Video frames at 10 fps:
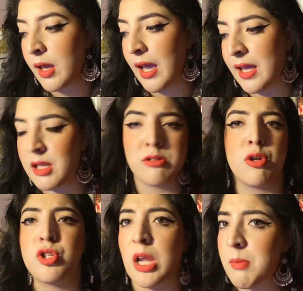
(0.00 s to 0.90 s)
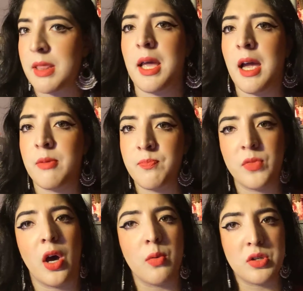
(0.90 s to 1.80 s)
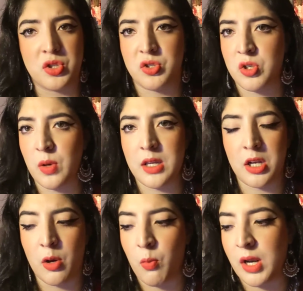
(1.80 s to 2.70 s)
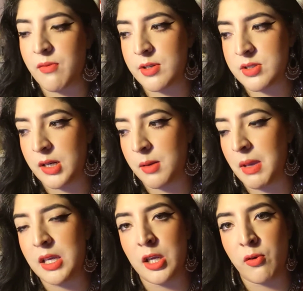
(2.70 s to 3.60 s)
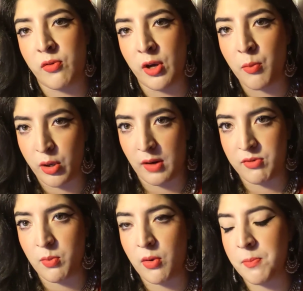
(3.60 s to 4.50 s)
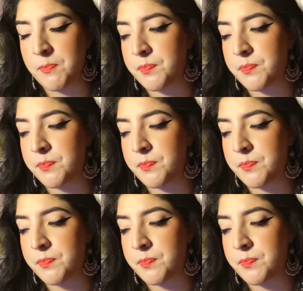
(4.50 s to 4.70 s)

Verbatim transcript: And there's no shame in that. Always just do it, you know, whatever is going to make you feel more comfortable.